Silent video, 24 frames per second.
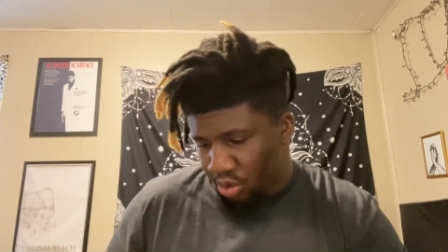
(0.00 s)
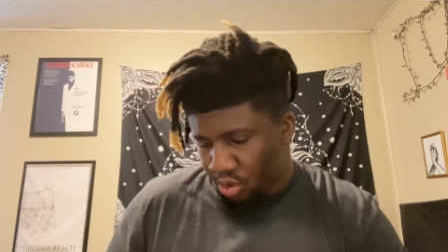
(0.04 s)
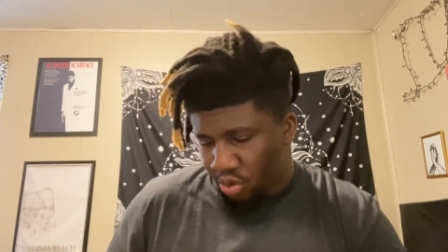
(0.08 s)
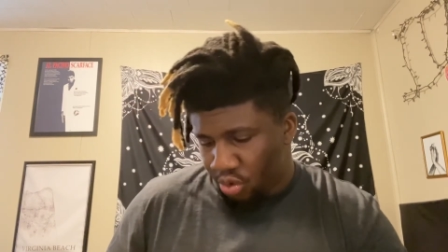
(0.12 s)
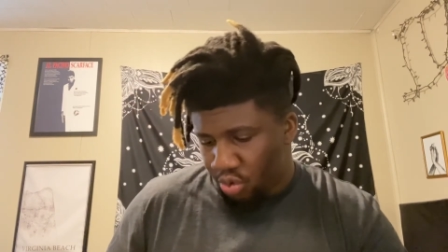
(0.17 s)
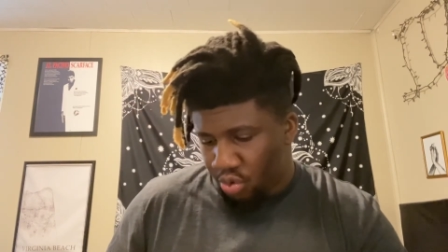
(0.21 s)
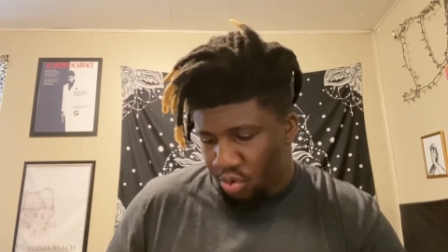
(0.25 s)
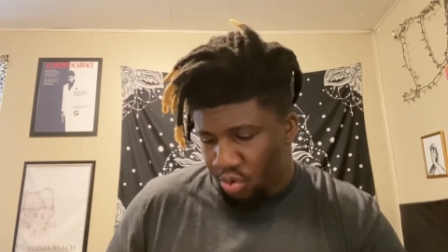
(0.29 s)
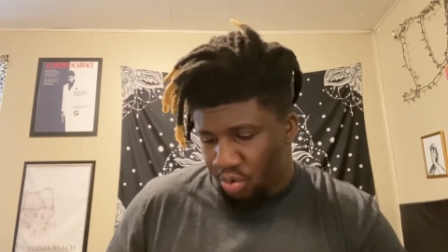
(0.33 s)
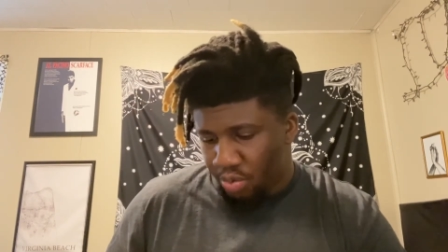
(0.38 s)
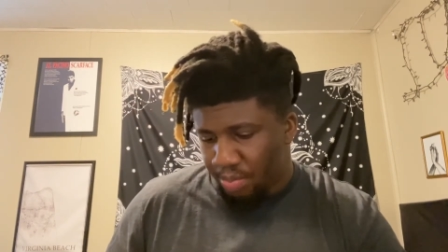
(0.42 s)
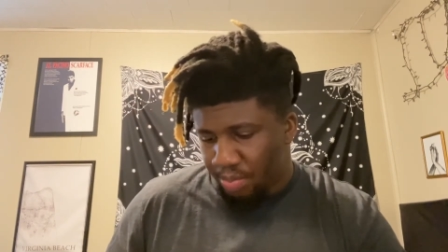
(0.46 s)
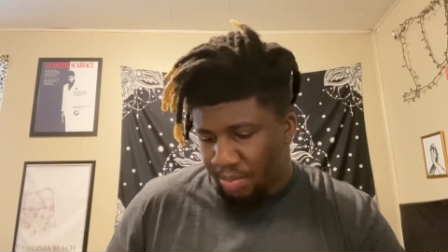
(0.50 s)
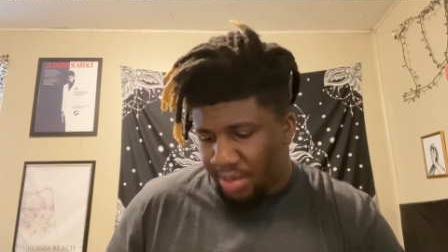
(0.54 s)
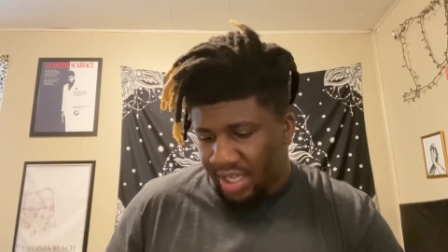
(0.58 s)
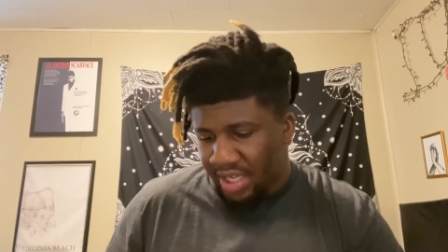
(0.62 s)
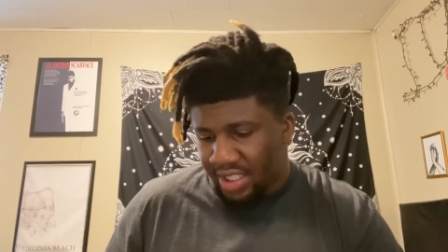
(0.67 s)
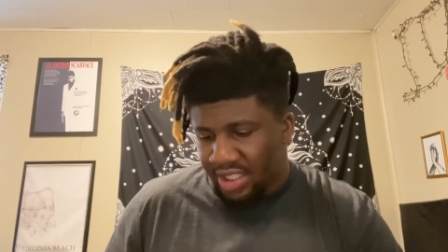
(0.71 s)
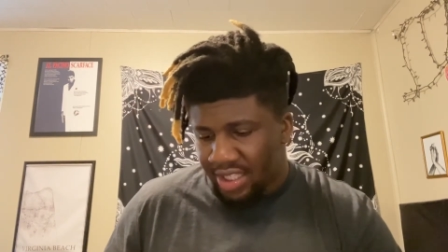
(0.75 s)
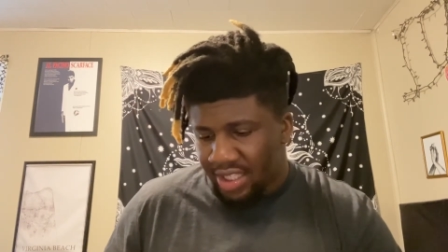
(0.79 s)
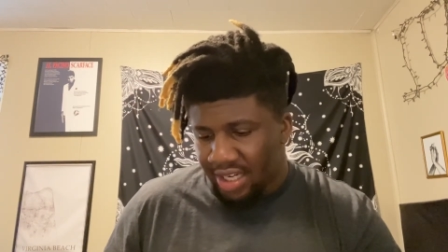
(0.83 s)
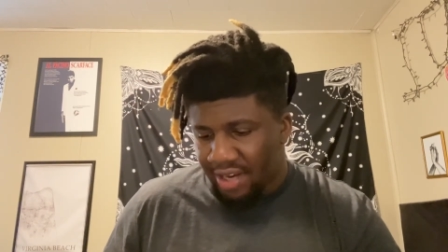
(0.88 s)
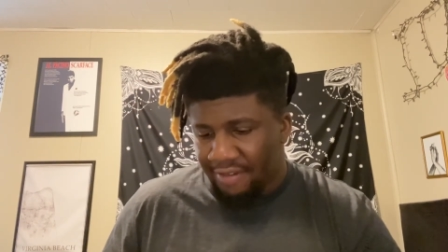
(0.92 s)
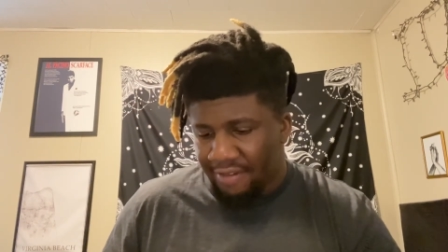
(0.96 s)
much
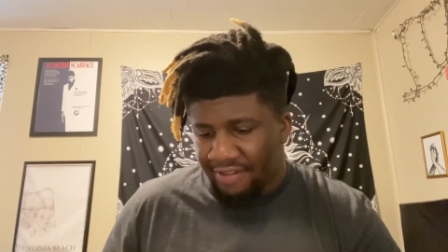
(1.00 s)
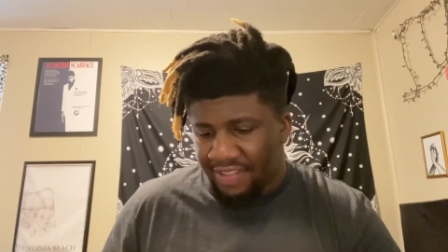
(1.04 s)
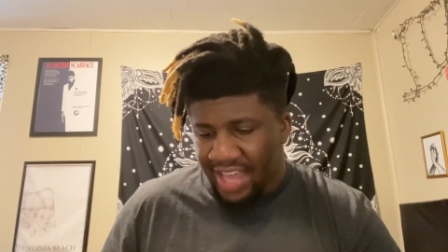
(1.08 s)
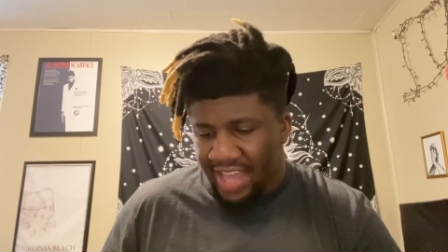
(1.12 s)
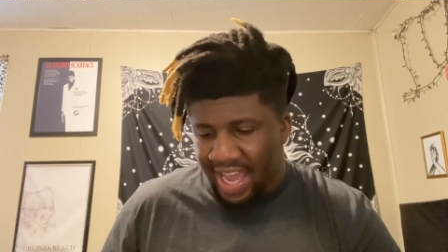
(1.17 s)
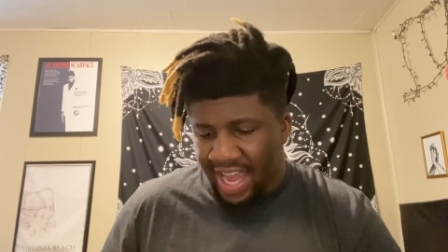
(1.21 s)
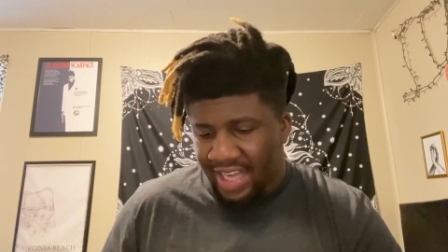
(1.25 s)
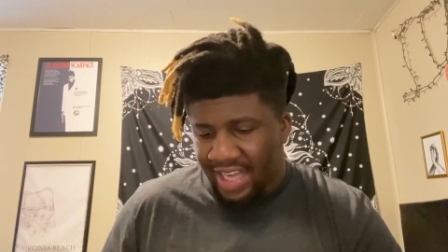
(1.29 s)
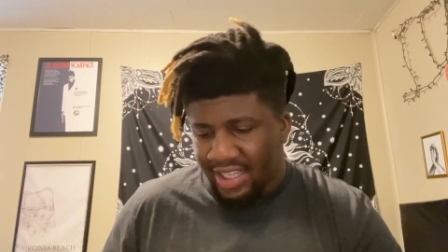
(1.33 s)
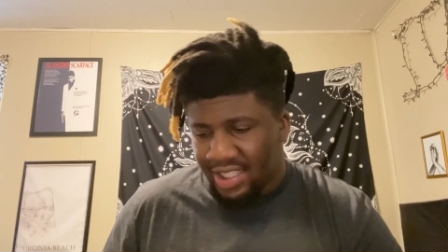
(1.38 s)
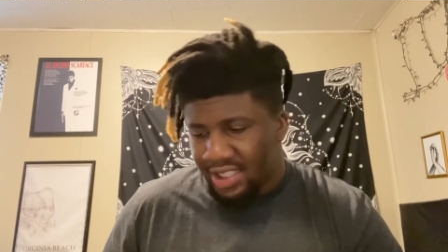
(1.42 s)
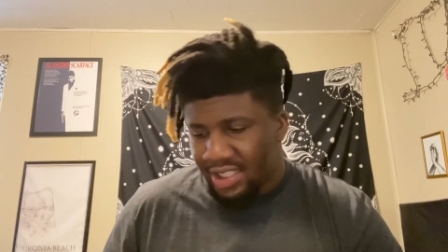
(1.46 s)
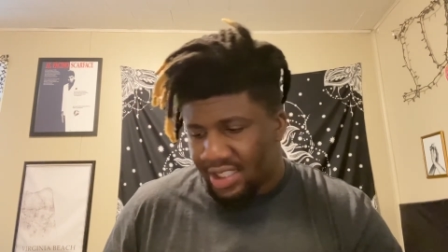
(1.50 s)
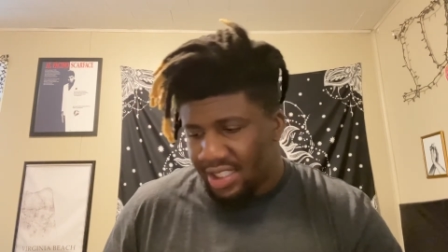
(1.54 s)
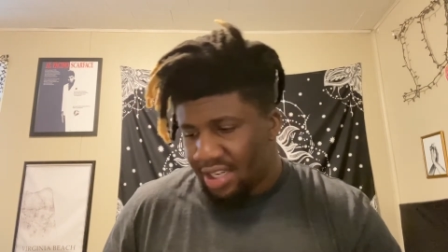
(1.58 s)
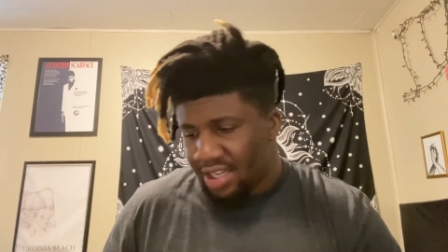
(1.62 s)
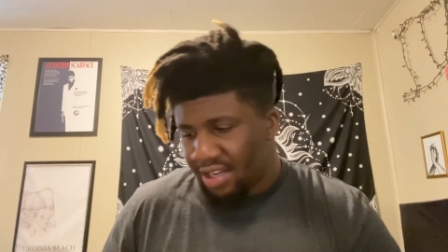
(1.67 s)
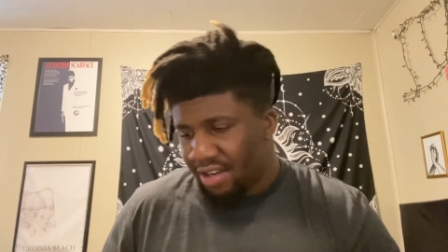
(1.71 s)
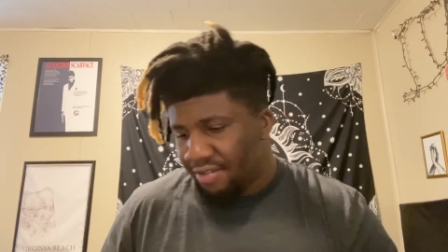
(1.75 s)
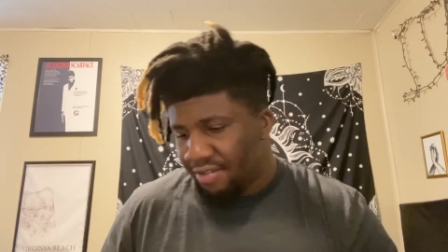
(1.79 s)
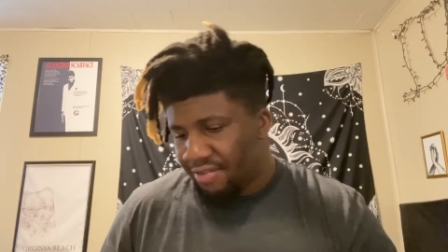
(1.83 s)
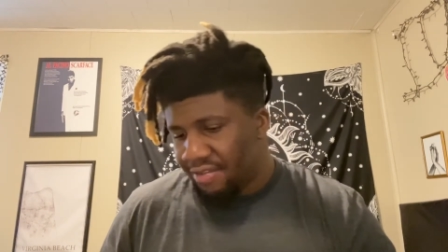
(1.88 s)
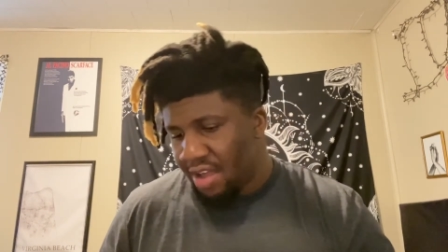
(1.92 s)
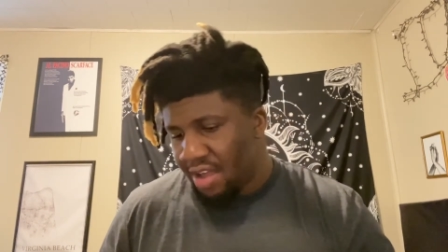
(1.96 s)
of that
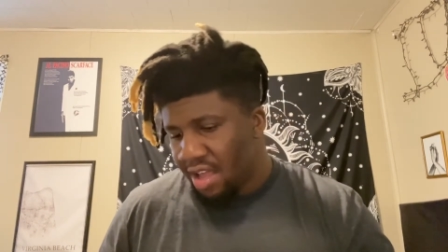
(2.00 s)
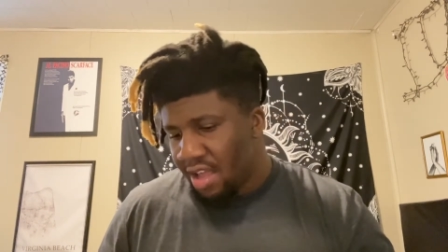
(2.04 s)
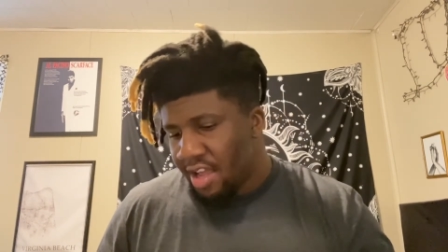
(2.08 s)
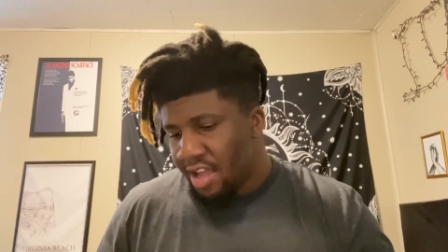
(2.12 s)
stuff.